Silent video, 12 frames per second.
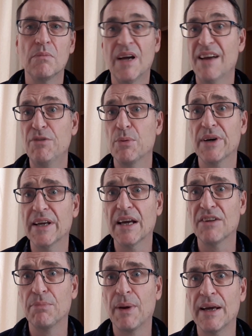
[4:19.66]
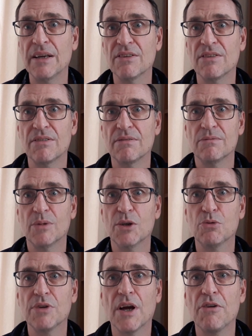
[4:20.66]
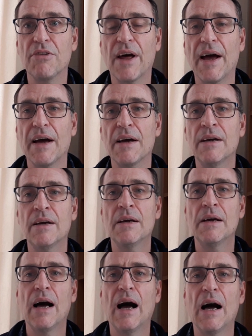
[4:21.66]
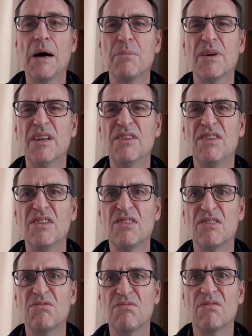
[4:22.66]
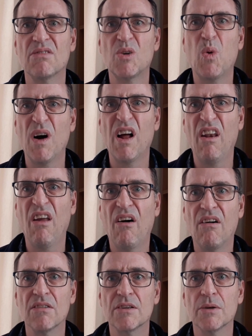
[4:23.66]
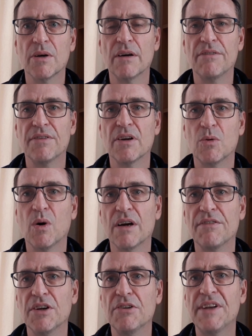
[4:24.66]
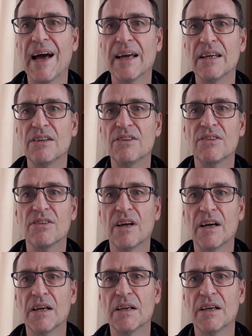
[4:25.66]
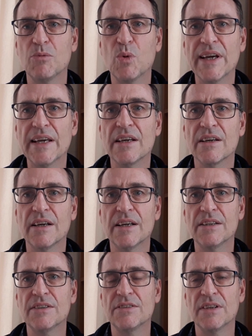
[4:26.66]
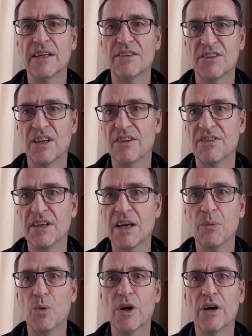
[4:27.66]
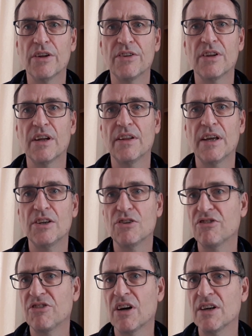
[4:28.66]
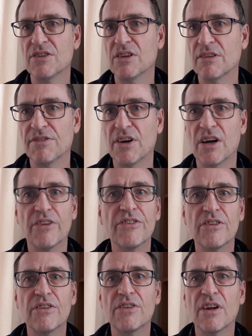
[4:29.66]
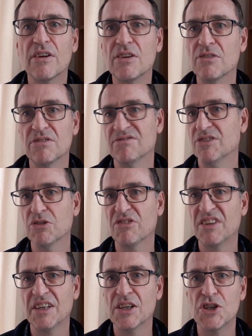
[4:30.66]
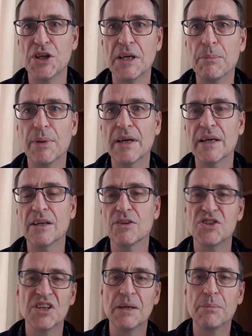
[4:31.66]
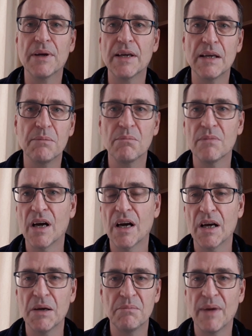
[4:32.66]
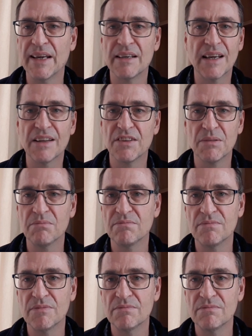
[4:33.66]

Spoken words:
Everybody gets pains, we all know that. But this is quite a lot, quite a few days a week, and it starts to get worse, and then you're starting to look for answers. So you'll see your GP. Your GP may get some